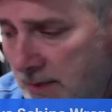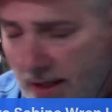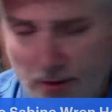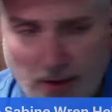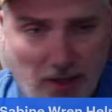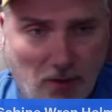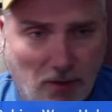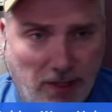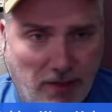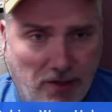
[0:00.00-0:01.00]
I'd go
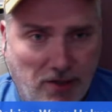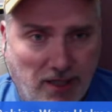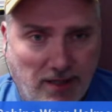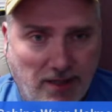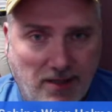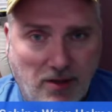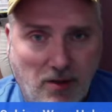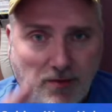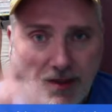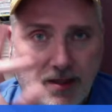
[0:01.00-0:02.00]
in here and check this. So
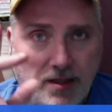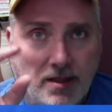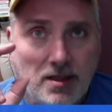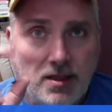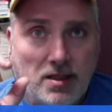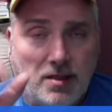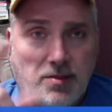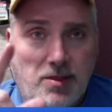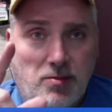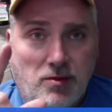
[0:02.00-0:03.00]
hopefully the
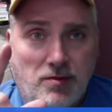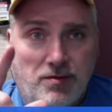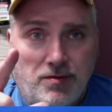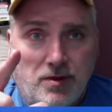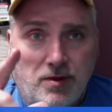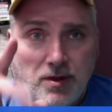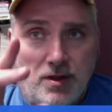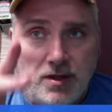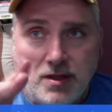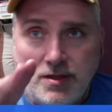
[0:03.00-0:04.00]
people on
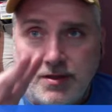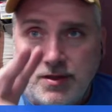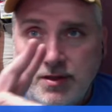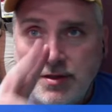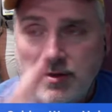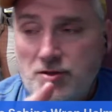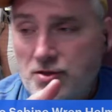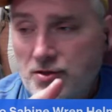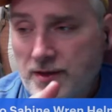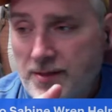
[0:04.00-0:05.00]
the
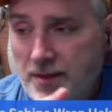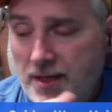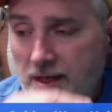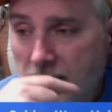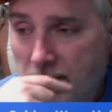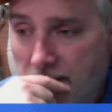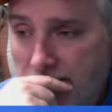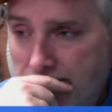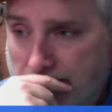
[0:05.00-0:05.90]
stream can hear me.